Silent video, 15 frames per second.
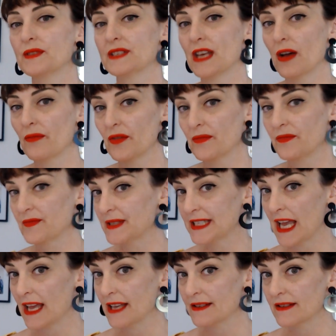
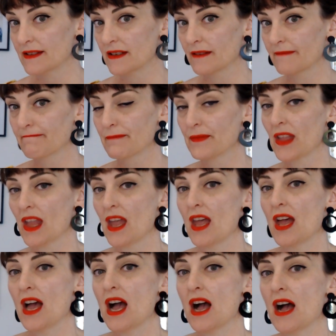self-obsessed.
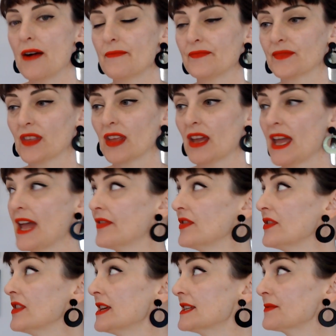
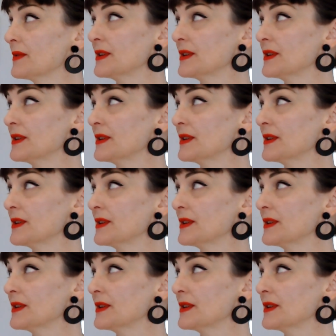And this,